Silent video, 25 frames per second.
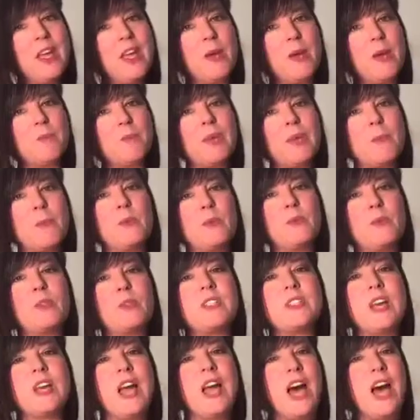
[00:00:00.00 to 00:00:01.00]
And people will
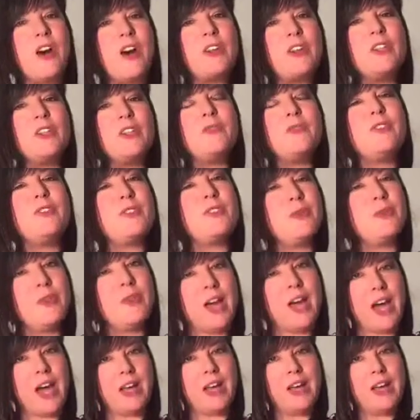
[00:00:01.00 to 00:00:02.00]
say, how do you do
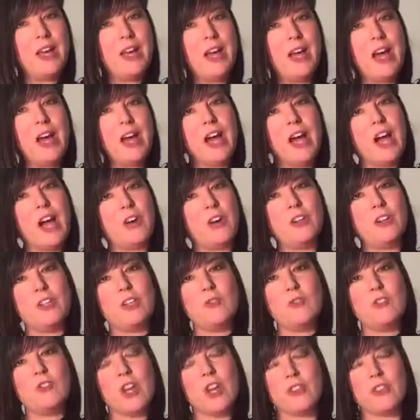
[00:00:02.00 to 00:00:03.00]
that? How do
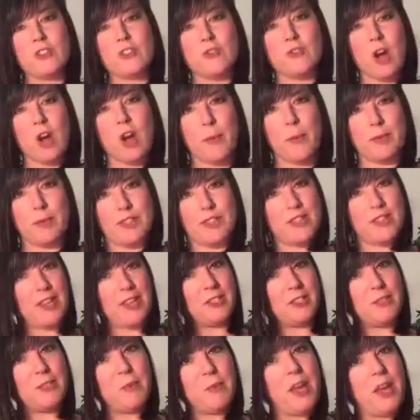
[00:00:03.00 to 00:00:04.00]
you just drop into
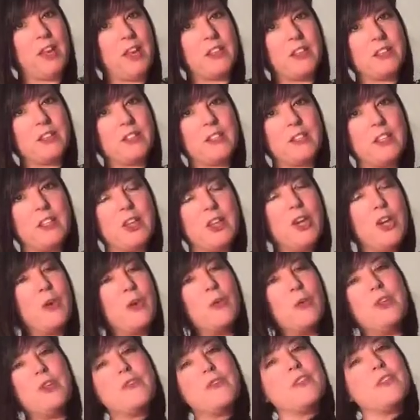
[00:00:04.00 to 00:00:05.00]
that space?
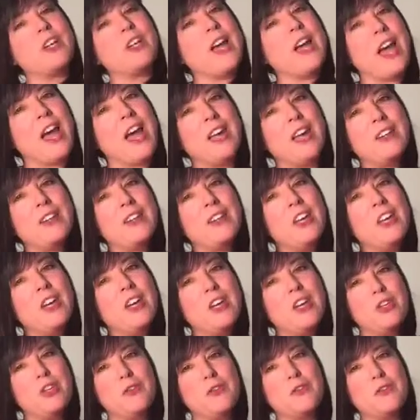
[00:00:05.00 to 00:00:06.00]
Well, you forget.
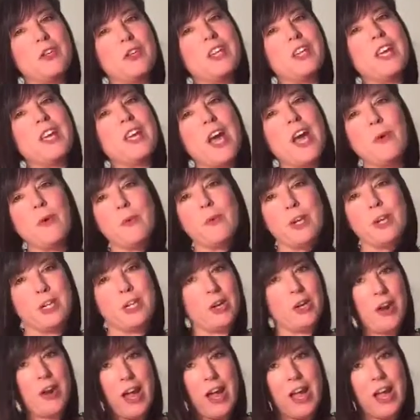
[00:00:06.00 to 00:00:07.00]
You forget where
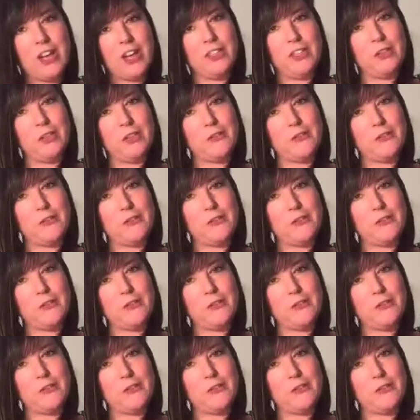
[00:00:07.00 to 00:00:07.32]
you're at.